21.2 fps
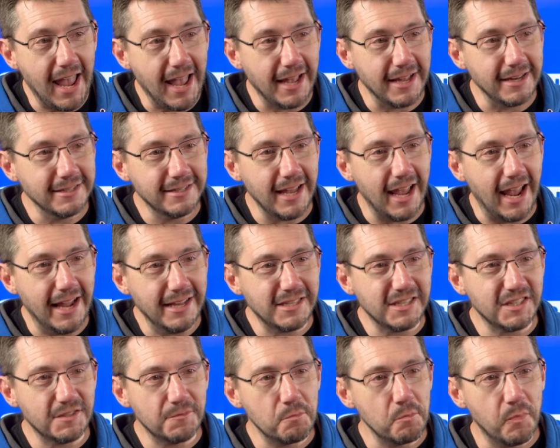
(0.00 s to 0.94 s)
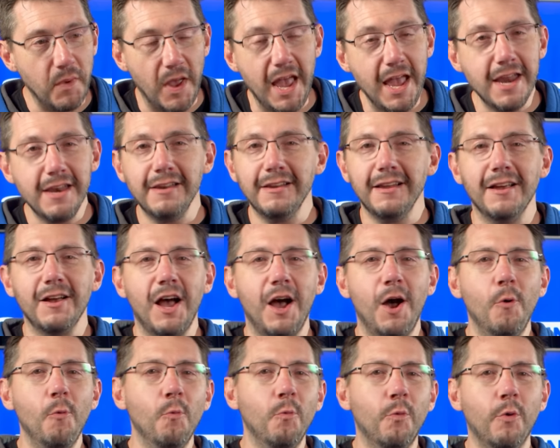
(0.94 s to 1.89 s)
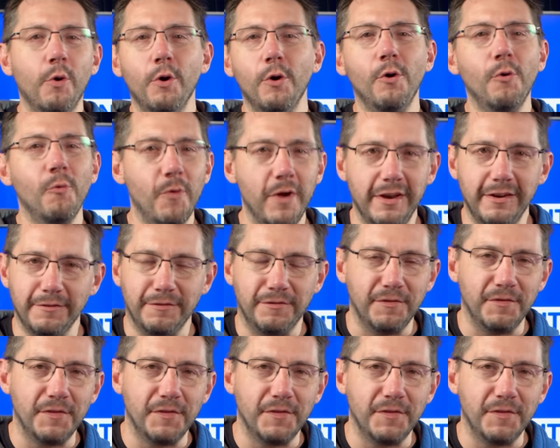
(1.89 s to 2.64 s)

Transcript: And it's been a whirlwind of